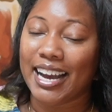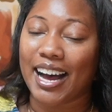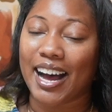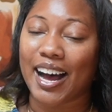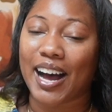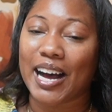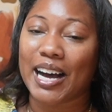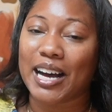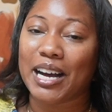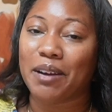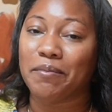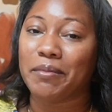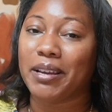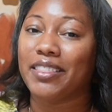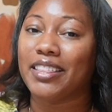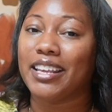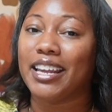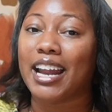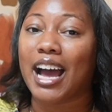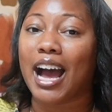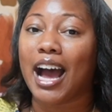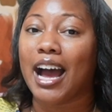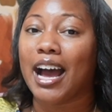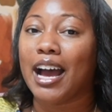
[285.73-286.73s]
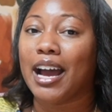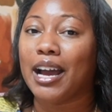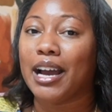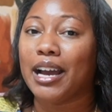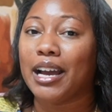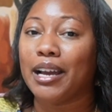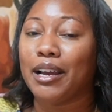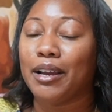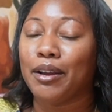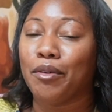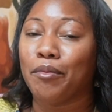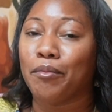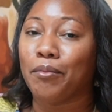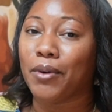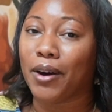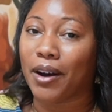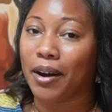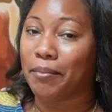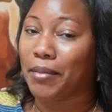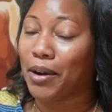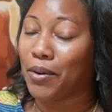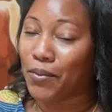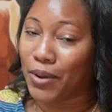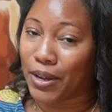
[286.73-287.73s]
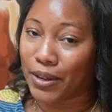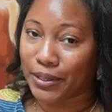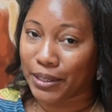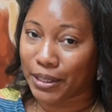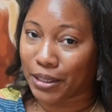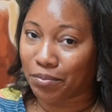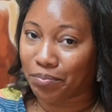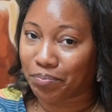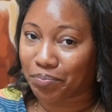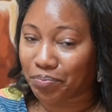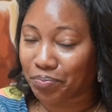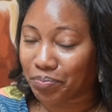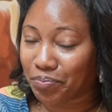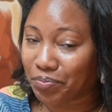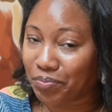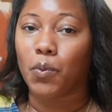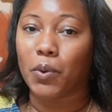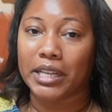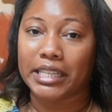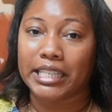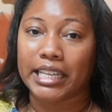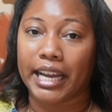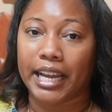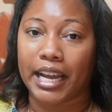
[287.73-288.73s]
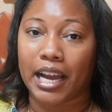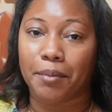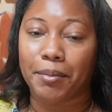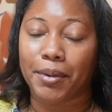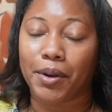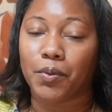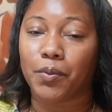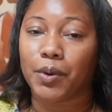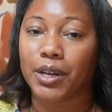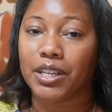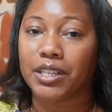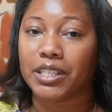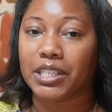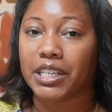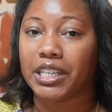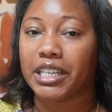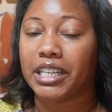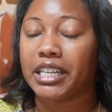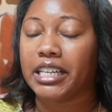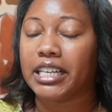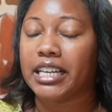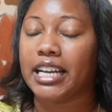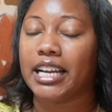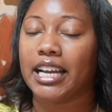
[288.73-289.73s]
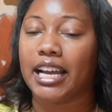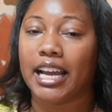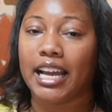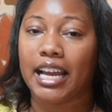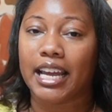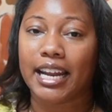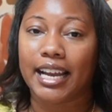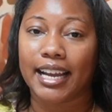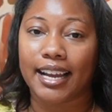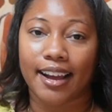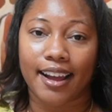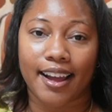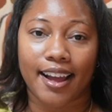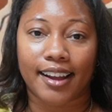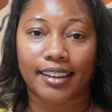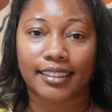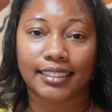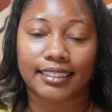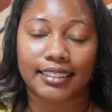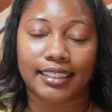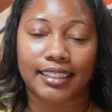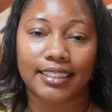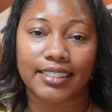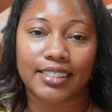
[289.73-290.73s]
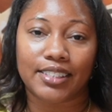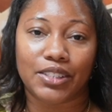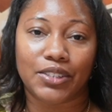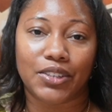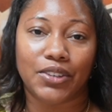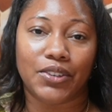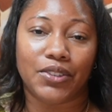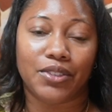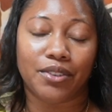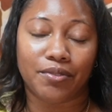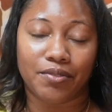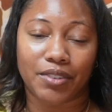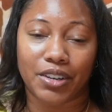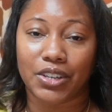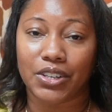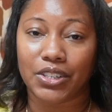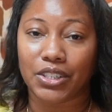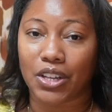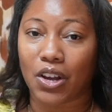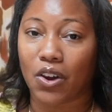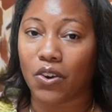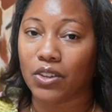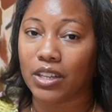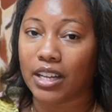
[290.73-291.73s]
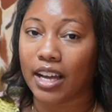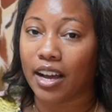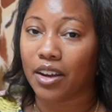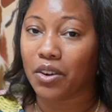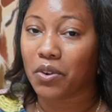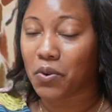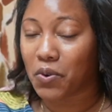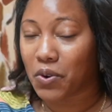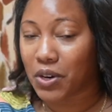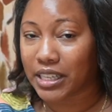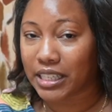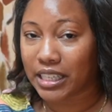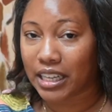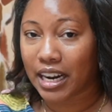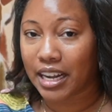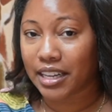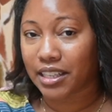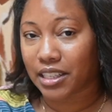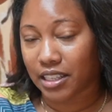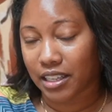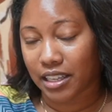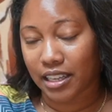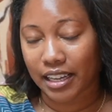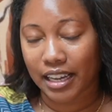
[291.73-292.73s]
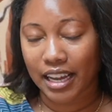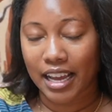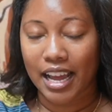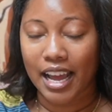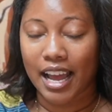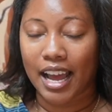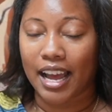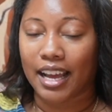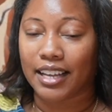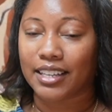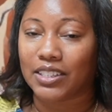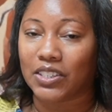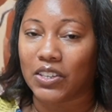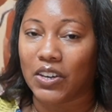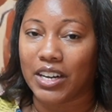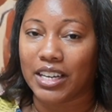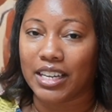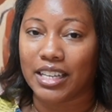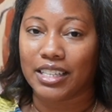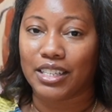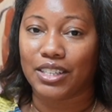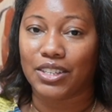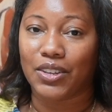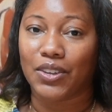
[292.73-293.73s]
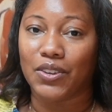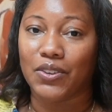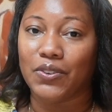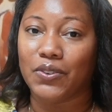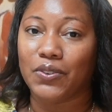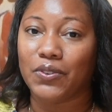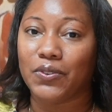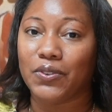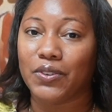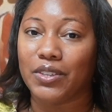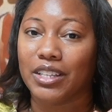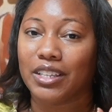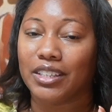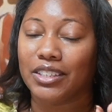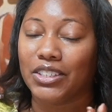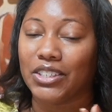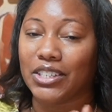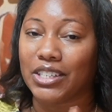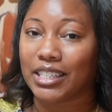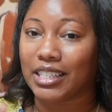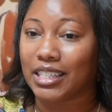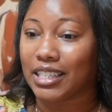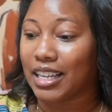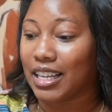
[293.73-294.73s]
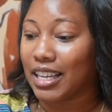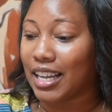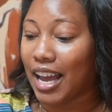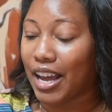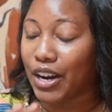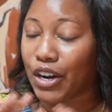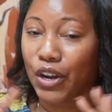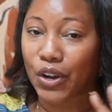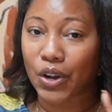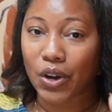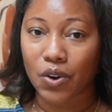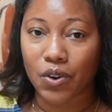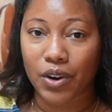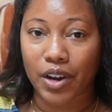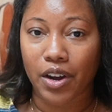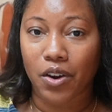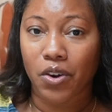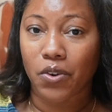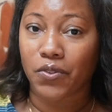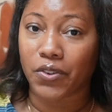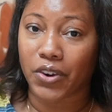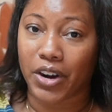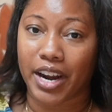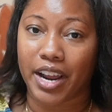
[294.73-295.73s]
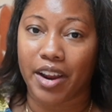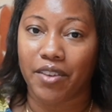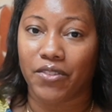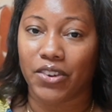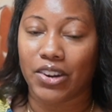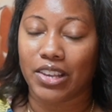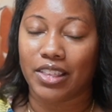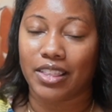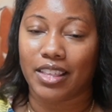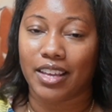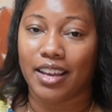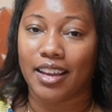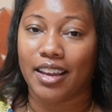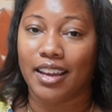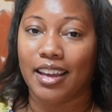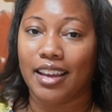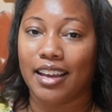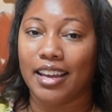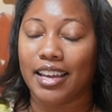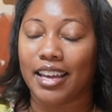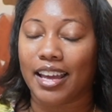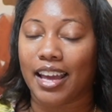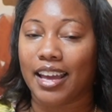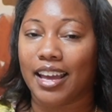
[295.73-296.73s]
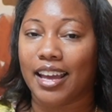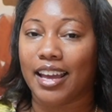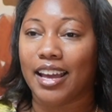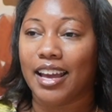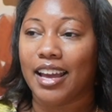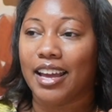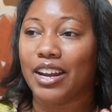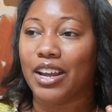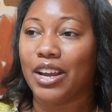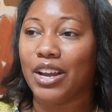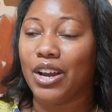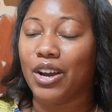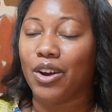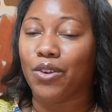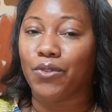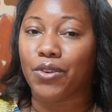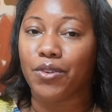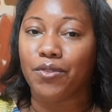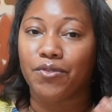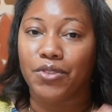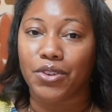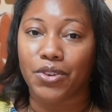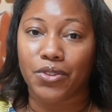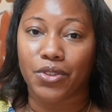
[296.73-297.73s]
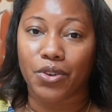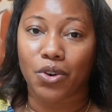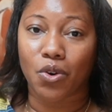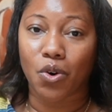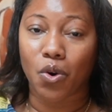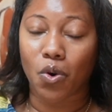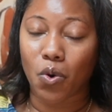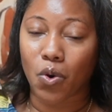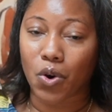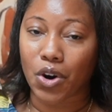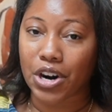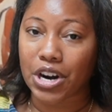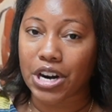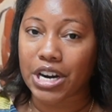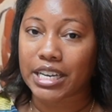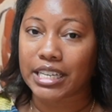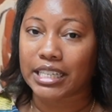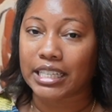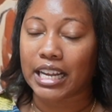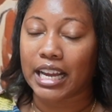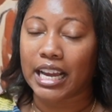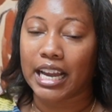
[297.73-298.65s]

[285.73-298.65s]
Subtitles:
And then I bought my welder. Once I got my welder and I got access to the first online course that I took, I started to just kind of go over everything and review the course.